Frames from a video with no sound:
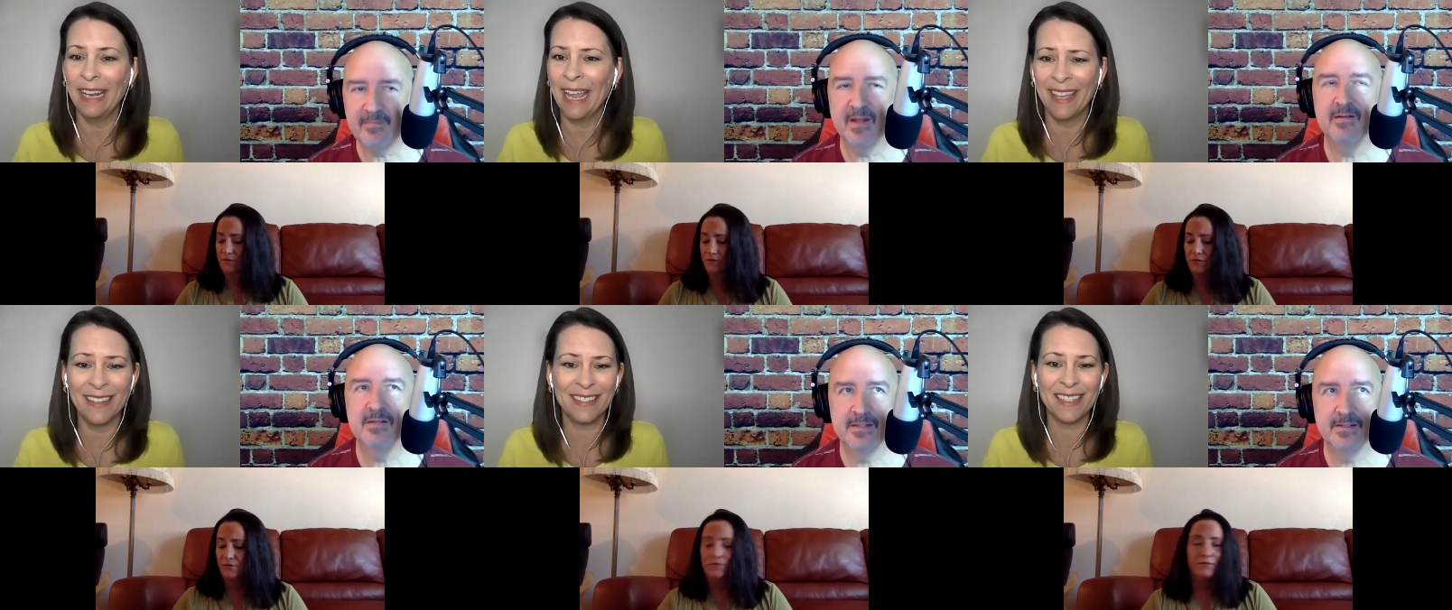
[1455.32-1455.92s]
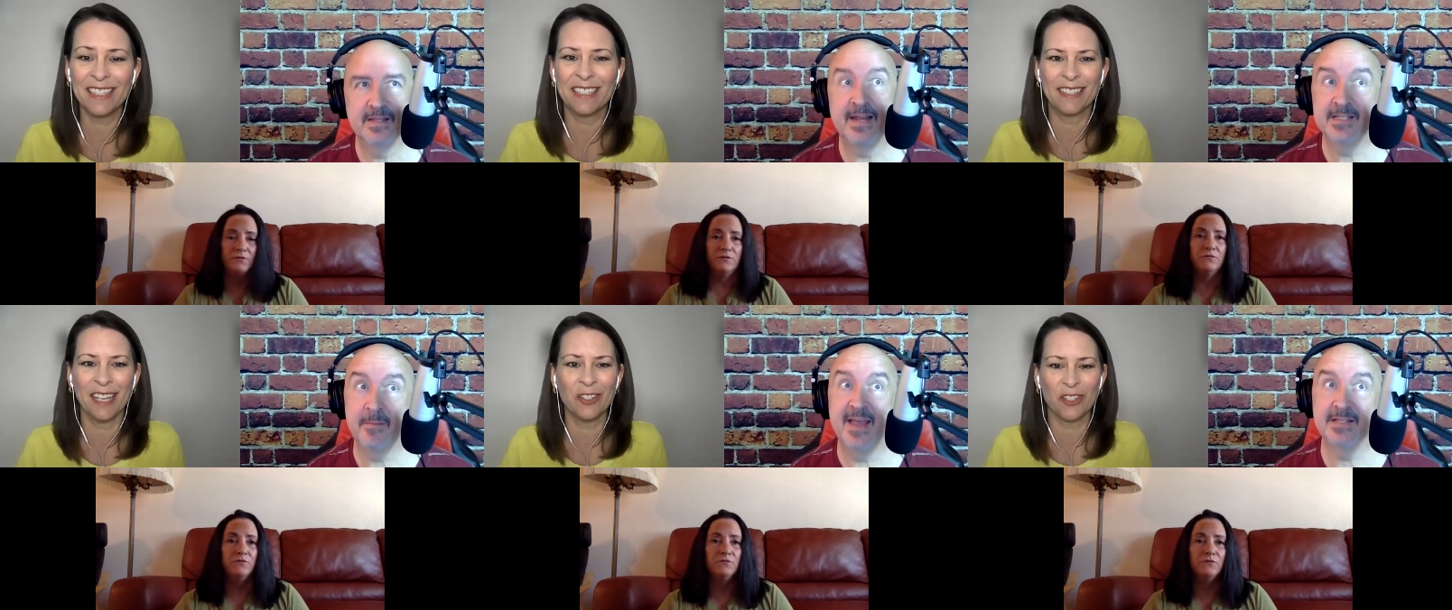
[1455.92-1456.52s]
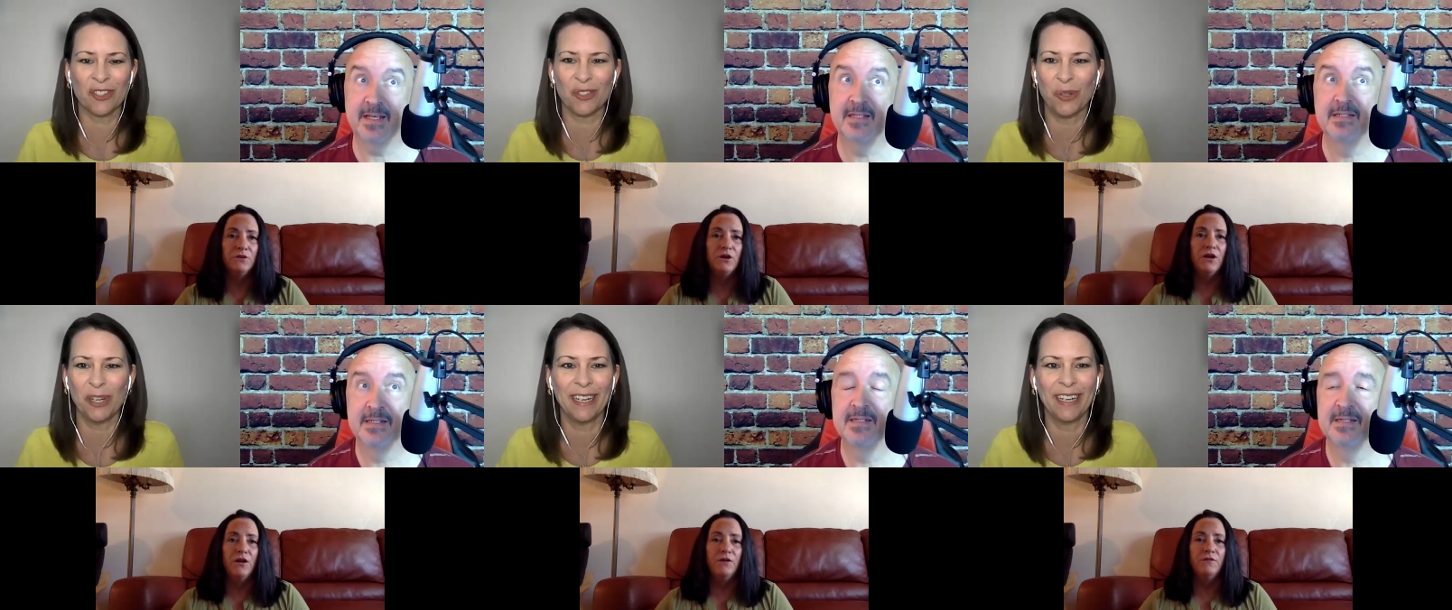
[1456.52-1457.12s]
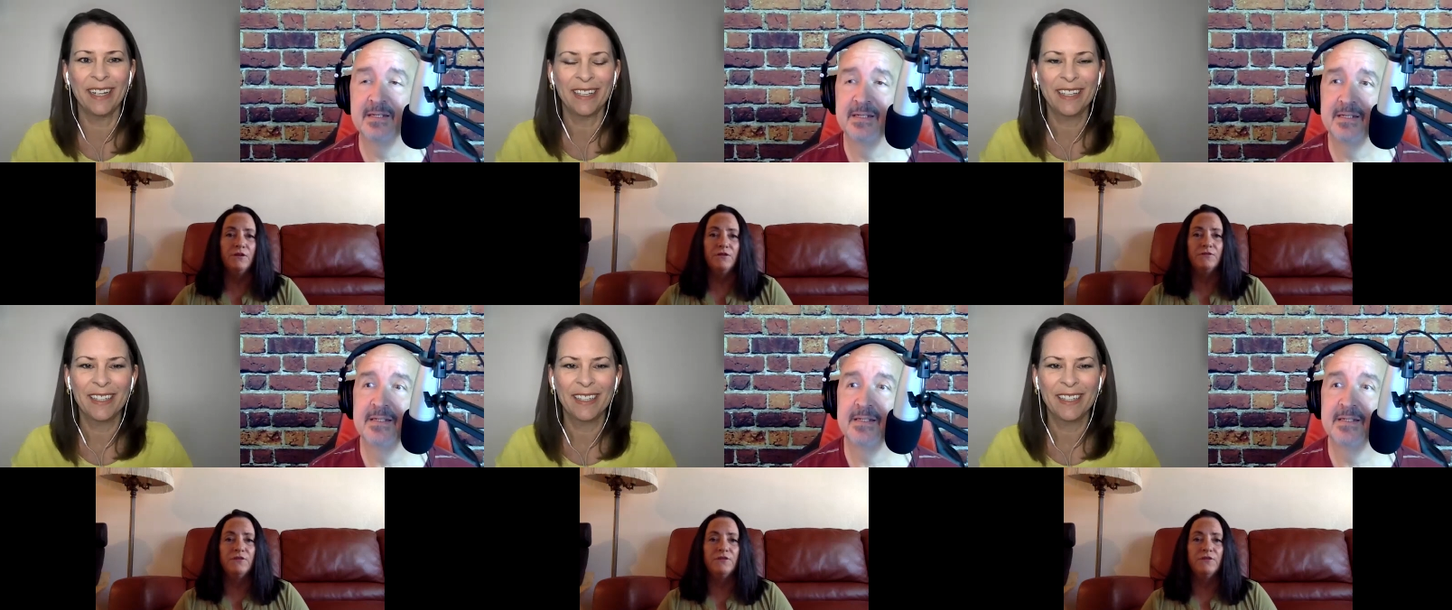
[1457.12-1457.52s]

Speaker 1: it is it that is, is amazing story